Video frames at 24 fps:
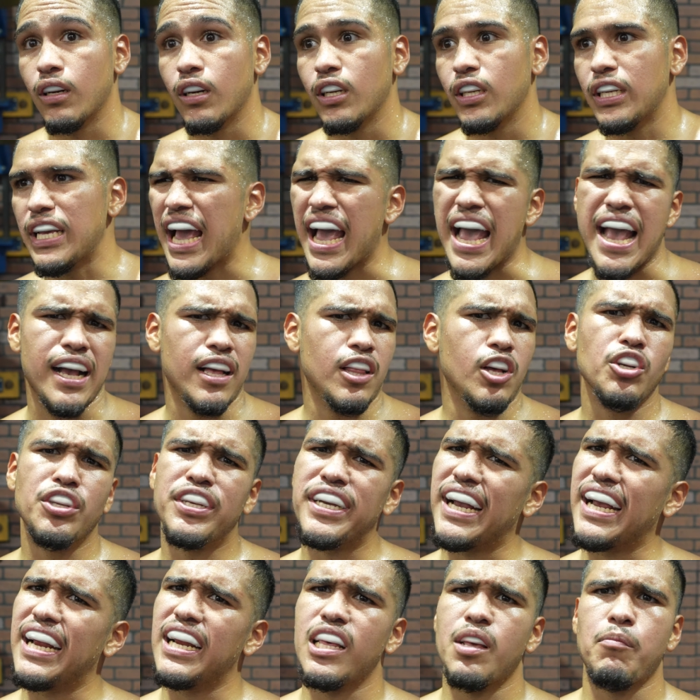Yeah, don't
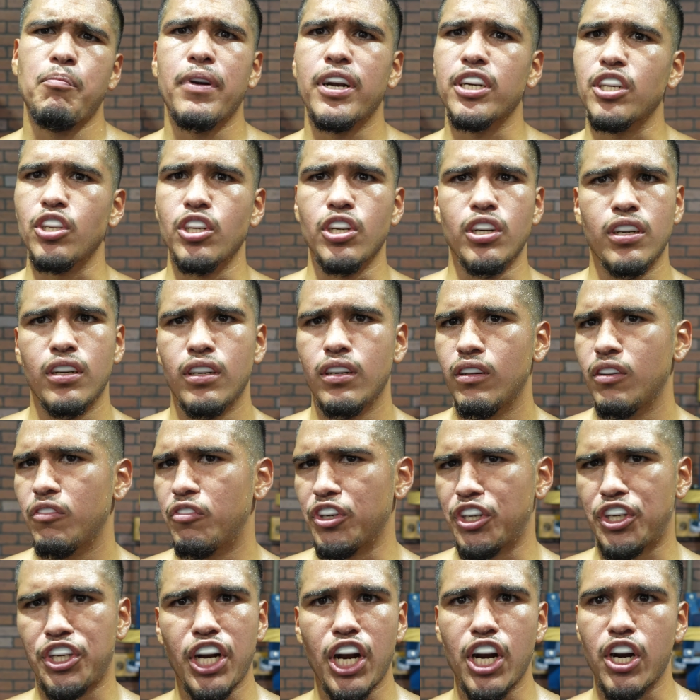take anything personal. For
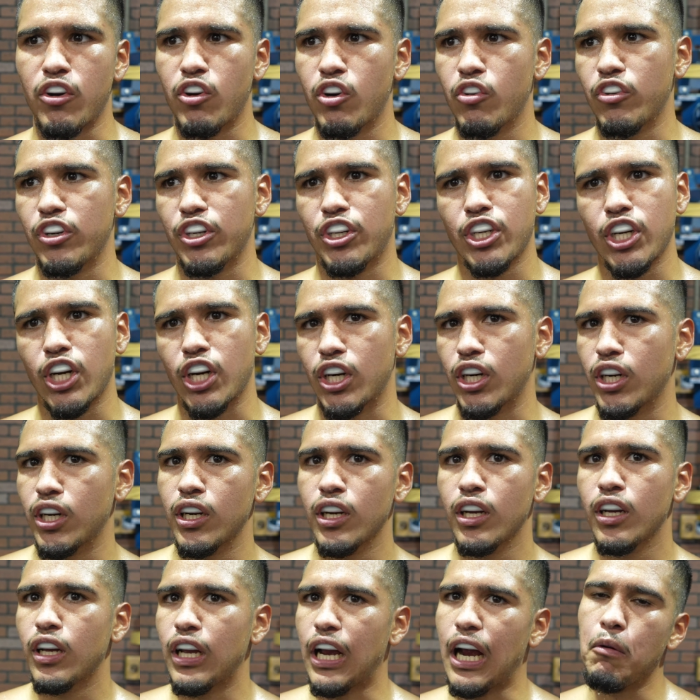sure, for sure.
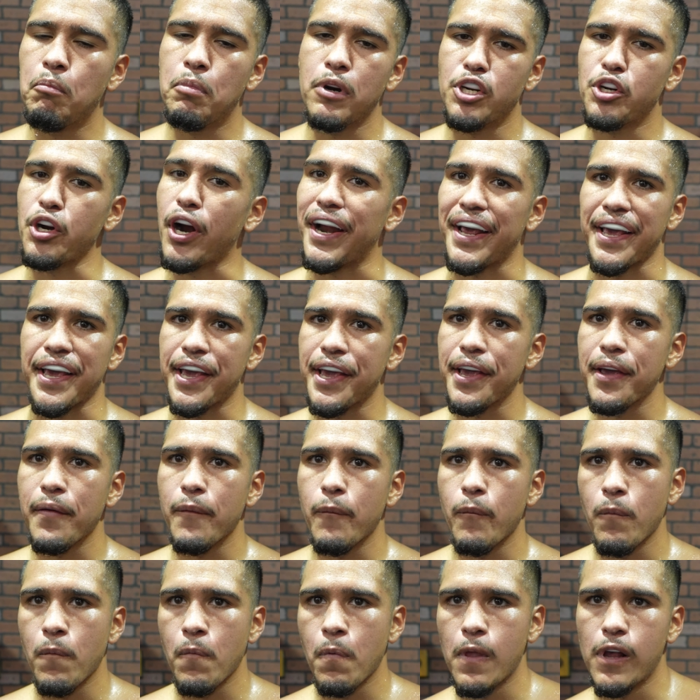Everybody trying to eat.
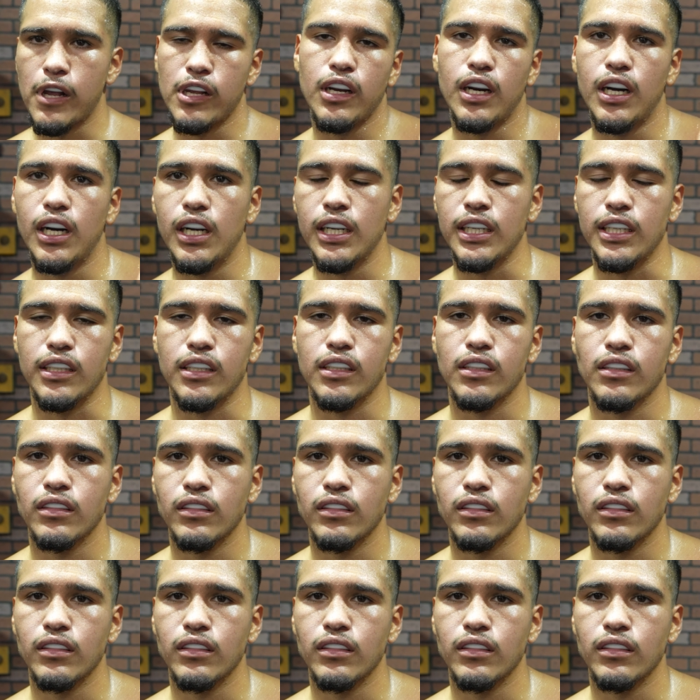All this.